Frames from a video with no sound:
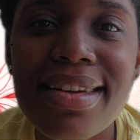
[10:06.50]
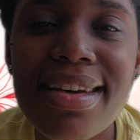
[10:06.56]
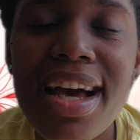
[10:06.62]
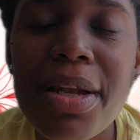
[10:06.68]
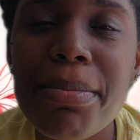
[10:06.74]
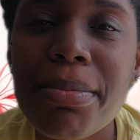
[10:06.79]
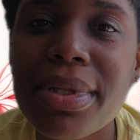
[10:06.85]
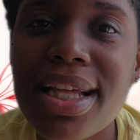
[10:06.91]

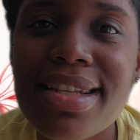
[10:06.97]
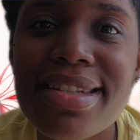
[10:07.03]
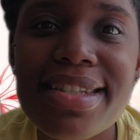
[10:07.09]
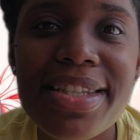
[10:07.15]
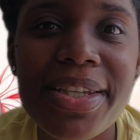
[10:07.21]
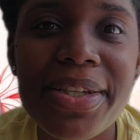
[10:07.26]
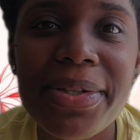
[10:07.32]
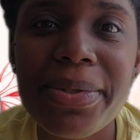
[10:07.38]
God
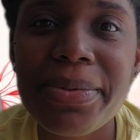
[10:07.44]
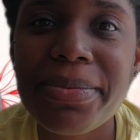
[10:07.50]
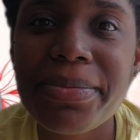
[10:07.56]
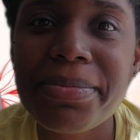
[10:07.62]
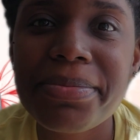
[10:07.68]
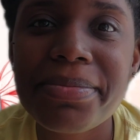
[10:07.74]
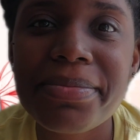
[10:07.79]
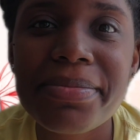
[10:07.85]
bless you.
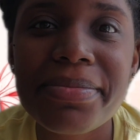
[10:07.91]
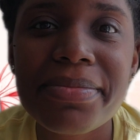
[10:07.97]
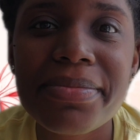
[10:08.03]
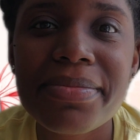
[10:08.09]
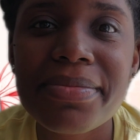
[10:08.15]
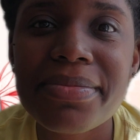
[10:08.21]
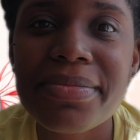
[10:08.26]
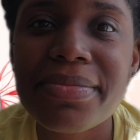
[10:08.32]

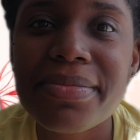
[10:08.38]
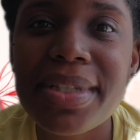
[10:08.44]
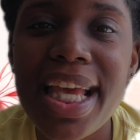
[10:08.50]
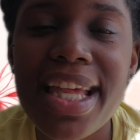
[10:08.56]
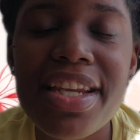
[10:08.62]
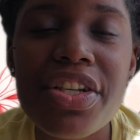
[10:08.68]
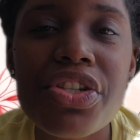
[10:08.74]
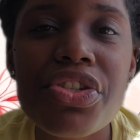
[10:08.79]

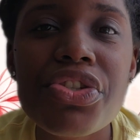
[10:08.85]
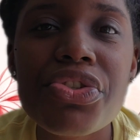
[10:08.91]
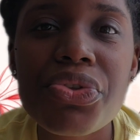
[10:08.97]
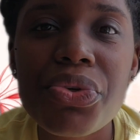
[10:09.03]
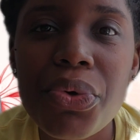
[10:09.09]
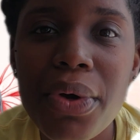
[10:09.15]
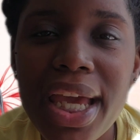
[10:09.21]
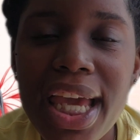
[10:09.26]
And
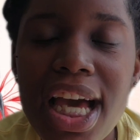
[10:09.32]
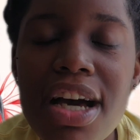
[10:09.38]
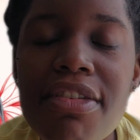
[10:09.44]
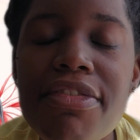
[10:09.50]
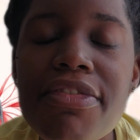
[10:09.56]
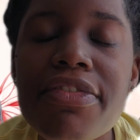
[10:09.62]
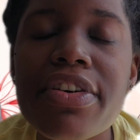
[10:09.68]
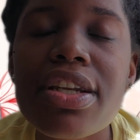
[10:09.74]
enjoy
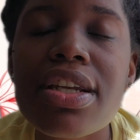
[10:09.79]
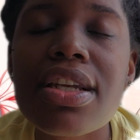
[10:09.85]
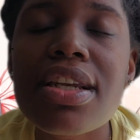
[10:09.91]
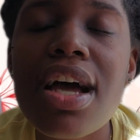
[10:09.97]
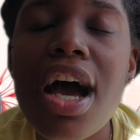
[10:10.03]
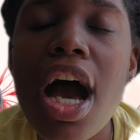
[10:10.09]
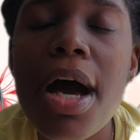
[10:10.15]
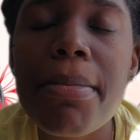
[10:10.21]
a
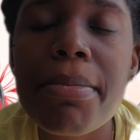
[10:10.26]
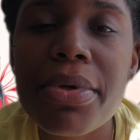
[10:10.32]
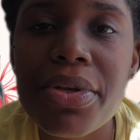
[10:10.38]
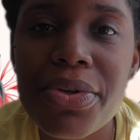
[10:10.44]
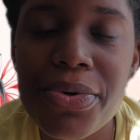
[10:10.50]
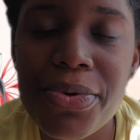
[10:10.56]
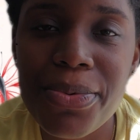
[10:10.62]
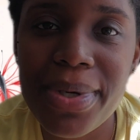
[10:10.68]

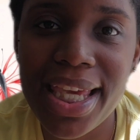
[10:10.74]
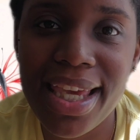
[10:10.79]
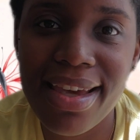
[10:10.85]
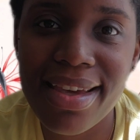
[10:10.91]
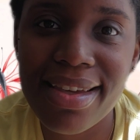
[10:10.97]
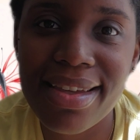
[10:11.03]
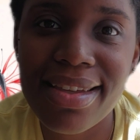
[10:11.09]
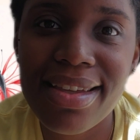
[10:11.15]
phenomenal
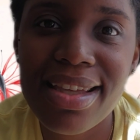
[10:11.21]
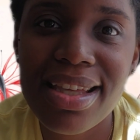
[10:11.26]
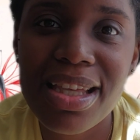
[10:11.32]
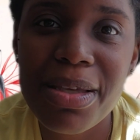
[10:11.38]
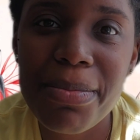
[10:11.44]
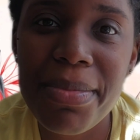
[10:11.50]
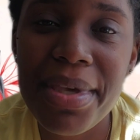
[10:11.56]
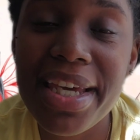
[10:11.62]
week.
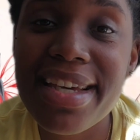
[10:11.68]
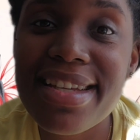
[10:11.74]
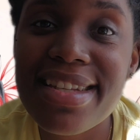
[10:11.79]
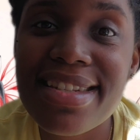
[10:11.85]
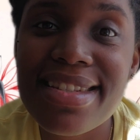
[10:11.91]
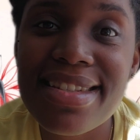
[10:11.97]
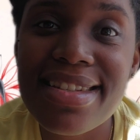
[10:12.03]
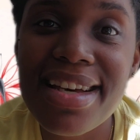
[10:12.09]

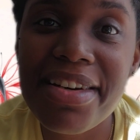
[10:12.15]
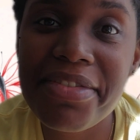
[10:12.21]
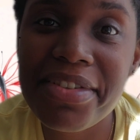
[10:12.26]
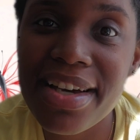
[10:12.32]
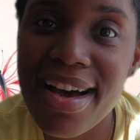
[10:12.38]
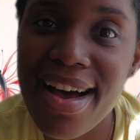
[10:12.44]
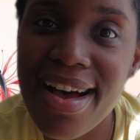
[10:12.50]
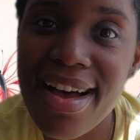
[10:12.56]
because of
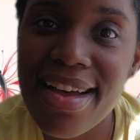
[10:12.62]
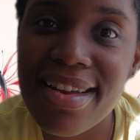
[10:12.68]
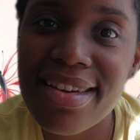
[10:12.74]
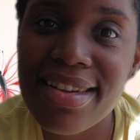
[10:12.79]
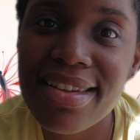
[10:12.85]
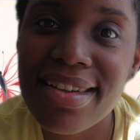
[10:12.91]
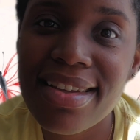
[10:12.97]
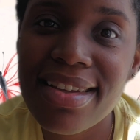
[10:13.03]

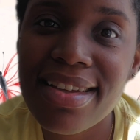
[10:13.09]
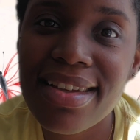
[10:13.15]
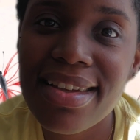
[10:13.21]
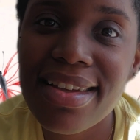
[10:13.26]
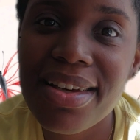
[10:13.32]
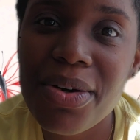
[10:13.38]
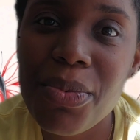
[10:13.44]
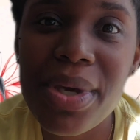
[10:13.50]
God,
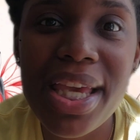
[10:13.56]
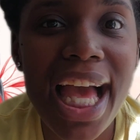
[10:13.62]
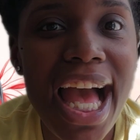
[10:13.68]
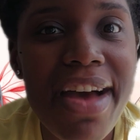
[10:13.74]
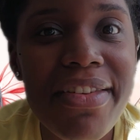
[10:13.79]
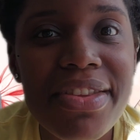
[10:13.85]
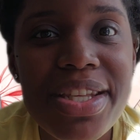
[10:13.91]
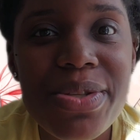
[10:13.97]
we
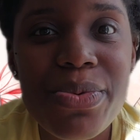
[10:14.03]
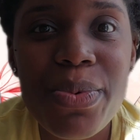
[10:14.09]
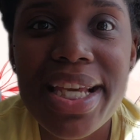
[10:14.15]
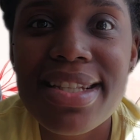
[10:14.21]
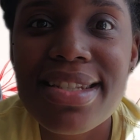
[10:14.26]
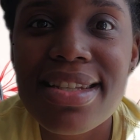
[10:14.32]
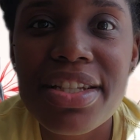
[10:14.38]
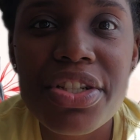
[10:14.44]
have this
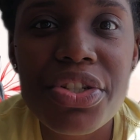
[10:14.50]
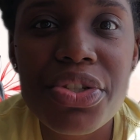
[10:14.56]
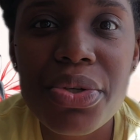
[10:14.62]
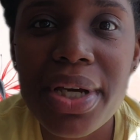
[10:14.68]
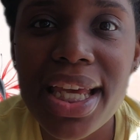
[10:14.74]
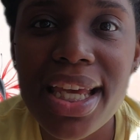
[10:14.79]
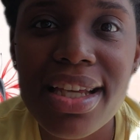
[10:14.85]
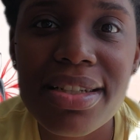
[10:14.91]
week to
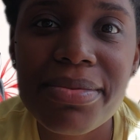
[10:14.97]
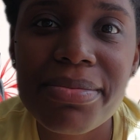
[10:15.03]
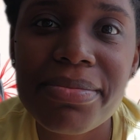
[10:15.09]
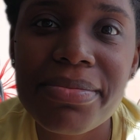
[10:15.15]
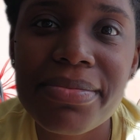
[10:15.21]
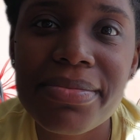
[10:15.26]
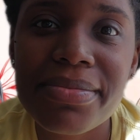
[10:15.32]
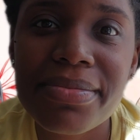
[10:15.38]
enjoy
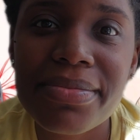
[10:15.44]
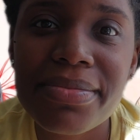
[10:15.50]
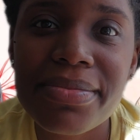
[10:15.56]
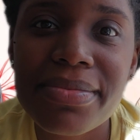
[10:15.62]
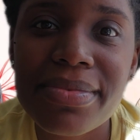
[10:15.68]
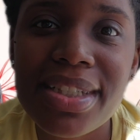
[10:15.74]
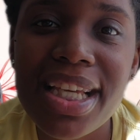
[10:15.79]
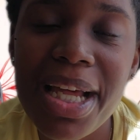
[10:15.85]

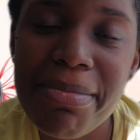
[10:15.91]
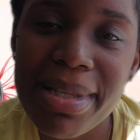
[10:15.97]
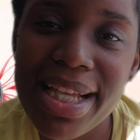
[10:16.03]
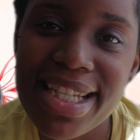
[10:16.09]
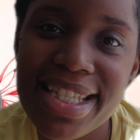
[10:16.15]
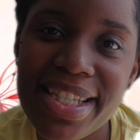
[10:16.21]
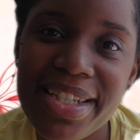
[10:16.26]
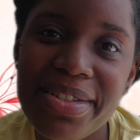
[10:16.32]
it. God
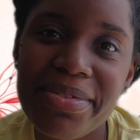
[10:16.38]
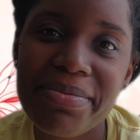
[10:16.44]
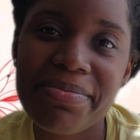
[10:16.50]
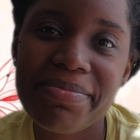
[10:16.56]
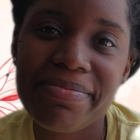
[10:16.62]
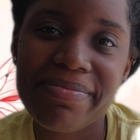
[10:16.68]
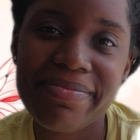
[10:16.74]
bless you.